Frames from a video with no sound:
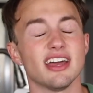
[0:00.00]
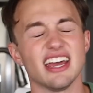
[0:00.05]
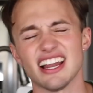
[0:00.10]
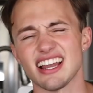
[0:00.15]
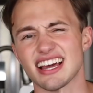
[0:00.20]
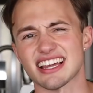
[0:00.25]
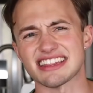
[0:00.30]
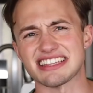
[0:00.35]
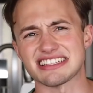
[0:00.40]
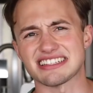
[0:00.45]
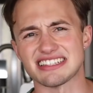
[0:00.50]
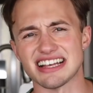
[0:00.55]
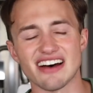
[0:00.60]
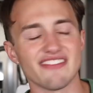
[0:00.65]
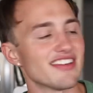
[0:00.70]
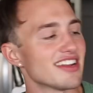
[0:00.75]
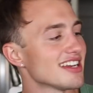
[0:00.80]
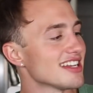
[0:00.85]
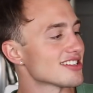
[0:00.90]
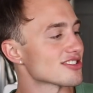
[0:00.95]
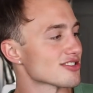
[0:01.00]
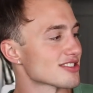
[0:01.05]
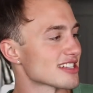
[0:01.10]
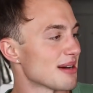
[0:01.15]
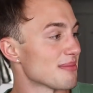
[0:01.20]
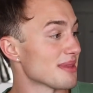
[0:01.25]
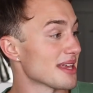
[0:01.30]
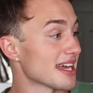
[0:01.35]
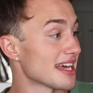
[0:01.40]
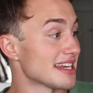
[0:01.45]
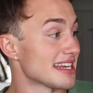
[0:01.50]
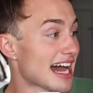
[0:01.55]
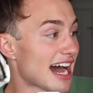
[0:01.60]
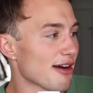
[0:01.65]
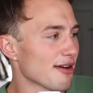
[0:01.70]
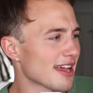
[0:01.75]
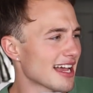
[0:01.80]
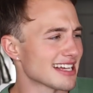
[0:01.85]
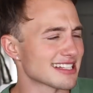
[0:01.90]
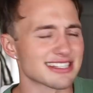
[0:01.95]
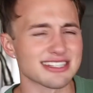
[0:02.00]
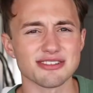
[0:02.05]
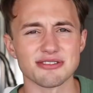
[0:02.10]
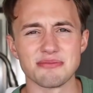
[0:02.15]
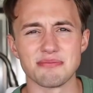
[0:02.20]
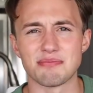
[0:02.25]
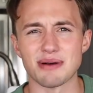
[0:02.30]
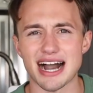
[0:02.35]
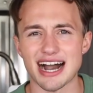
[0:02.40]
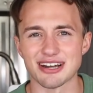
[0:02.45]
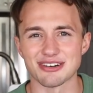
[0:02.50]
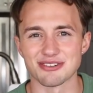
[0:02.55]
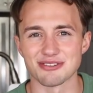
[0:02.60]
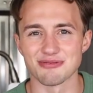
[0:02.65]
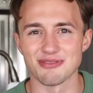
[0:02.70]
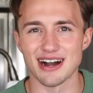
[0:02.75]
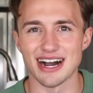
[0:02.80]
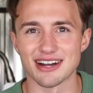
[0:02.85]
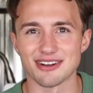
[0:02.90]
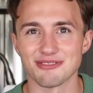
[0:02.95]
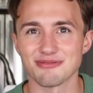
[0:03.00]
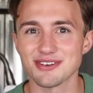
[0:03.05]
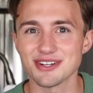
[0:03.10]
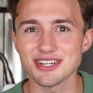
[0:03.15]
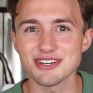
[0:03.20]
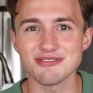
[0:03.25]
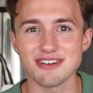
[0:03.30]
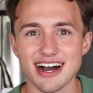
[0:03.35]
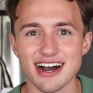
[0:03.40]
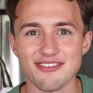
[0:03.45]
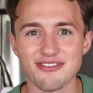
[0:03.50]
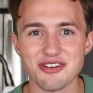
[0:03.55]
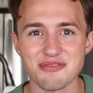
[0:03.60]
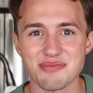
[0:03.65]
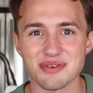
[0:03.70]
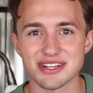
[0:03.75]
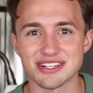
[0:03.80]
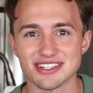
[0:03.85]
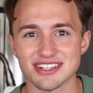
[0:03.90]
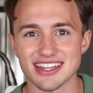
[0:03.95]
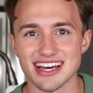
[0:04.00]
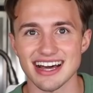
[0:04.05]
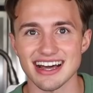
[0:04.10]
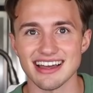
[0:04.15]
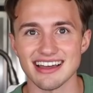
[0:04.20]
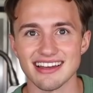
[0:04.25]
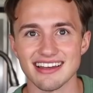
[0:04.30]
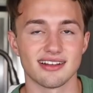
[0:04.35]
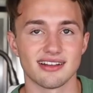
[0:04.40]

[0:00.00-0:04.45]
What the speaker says: like the 70s or something, and now he has his own bottled water. Would you ever picture that?